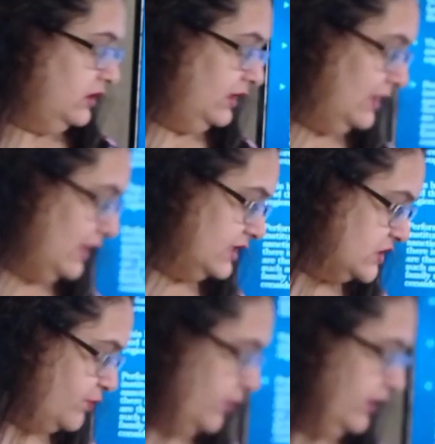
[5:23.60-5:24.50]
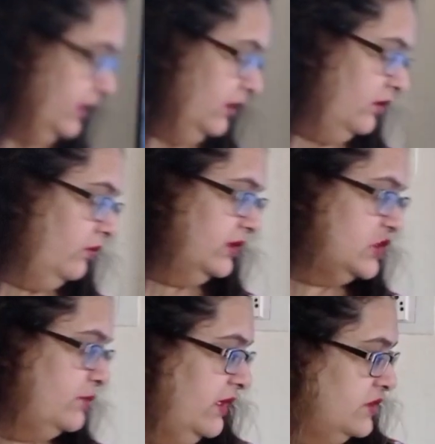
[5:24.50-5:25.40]
The last point,
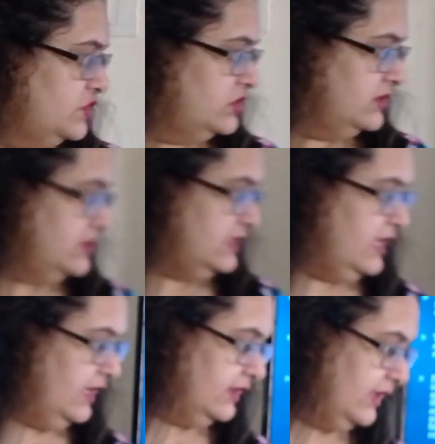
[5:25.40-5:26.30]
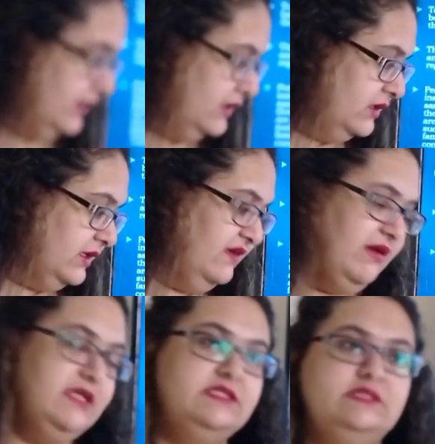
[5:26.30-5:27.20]
which mentions that the
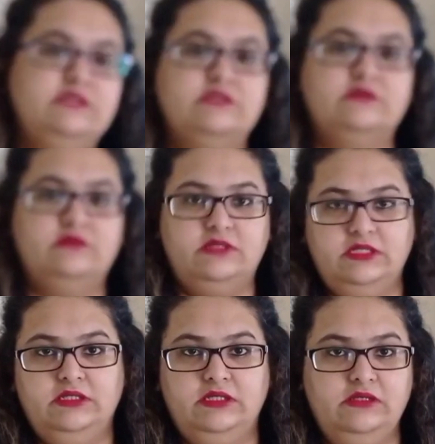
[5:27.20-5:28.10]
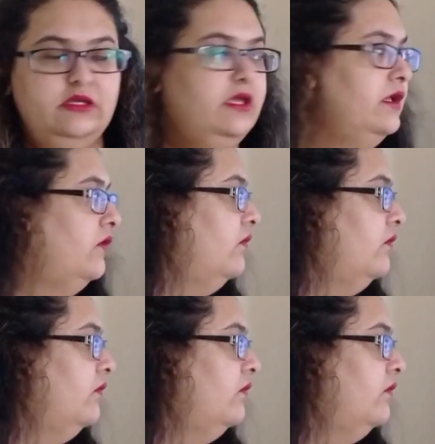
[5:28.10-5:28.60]
KYC screening